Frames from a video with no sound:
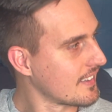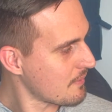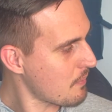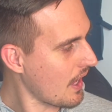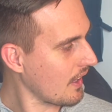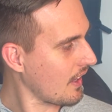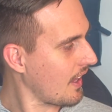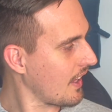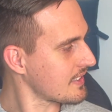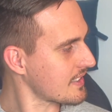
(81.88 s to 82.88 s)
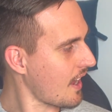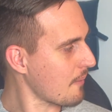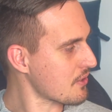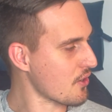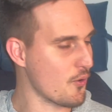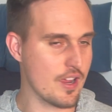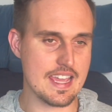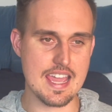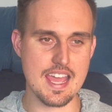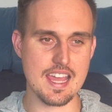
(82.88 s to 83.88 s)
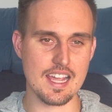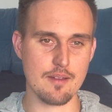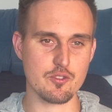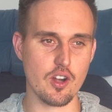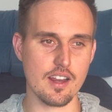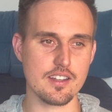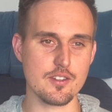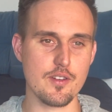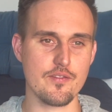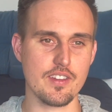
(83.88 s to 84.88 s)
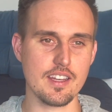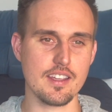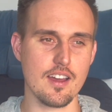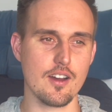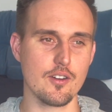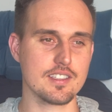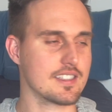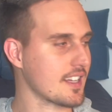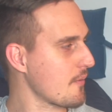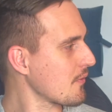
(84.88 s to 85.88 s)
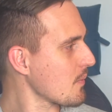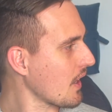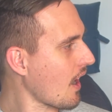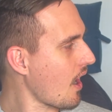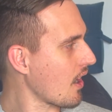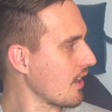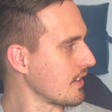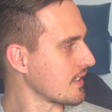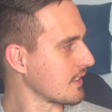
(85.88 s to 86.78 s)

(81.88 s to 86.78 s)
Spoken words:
Bella, stop squeaking. I'm trying to do a video. This is coming from the heart.